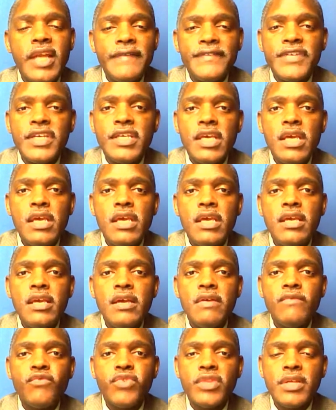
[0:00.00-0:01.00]
left a key
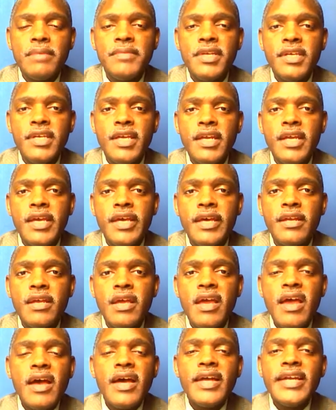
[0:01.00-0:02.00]
for them to get in,
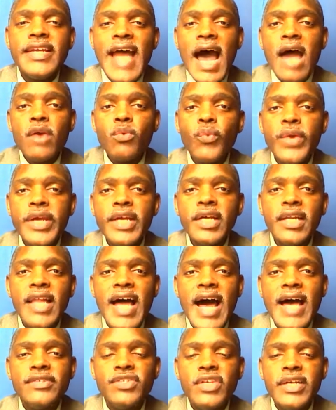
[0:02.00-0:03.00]
not
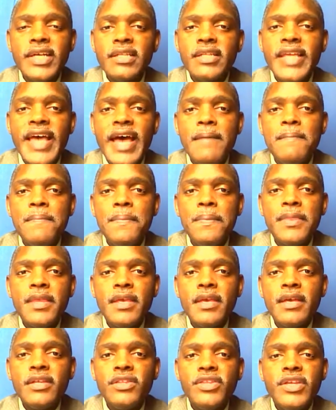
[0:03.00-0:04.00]
realizing that
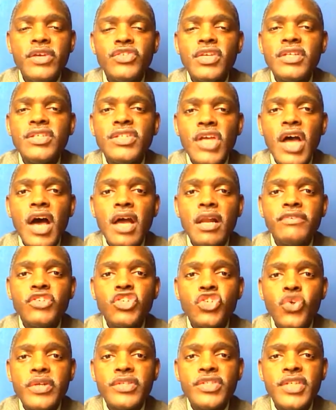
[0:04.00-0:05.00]
there's a ton of
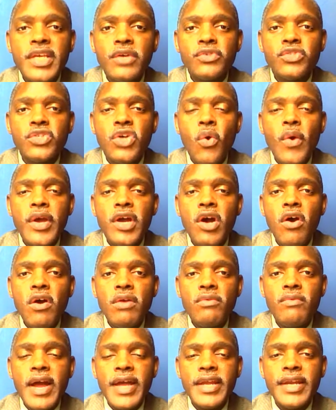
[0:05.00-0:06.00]
short sales going
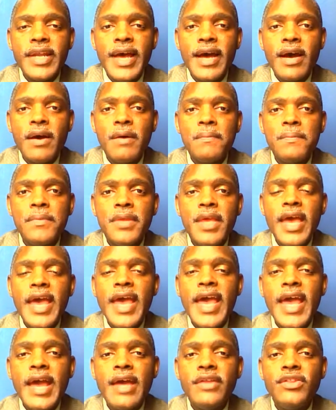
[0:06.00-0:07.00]
on right now.
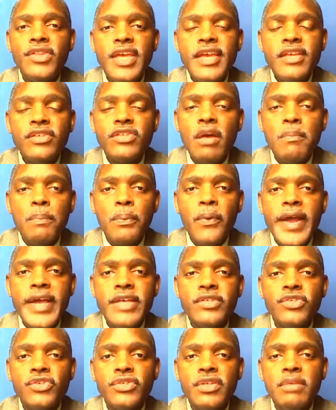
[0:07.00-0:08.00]
And these
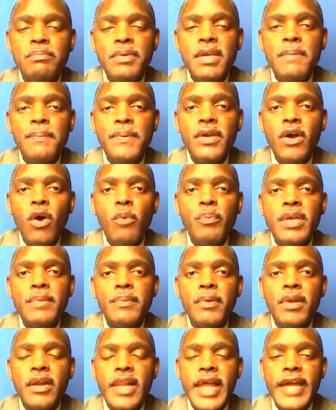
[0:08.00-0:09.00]
appraisers and BPO
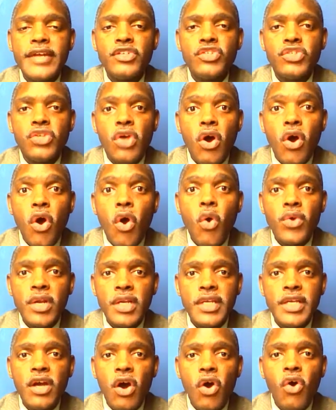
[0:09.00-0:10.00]
people are like
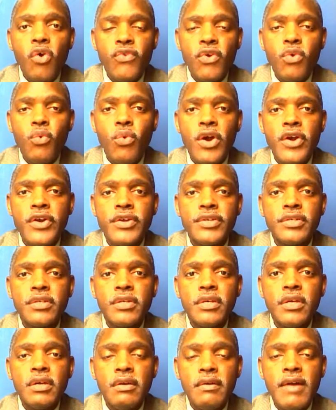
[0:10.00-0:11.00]
totally overworked,
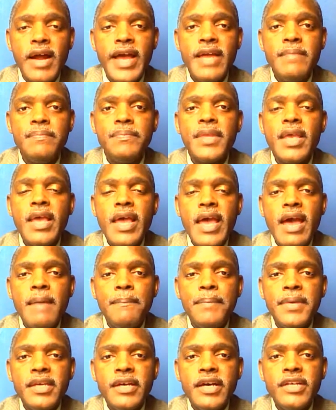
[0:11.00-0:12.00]
right?
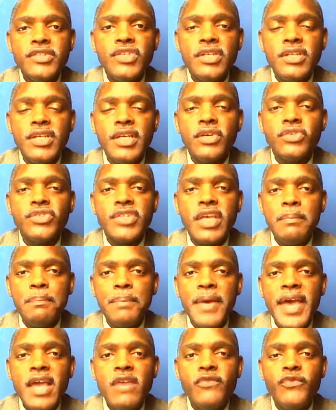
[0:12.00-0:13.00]
And because the deals get
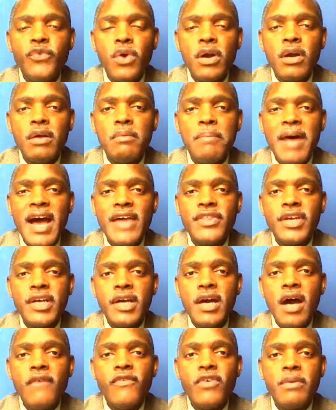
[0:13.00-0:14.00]
paid for by the
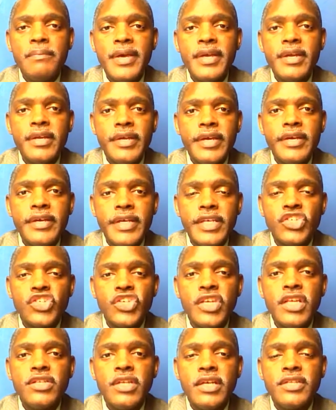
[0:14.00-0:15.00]
government,
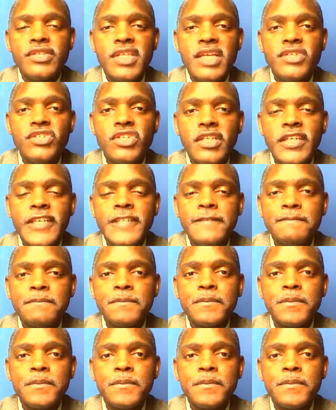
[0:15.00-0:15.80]
essentially,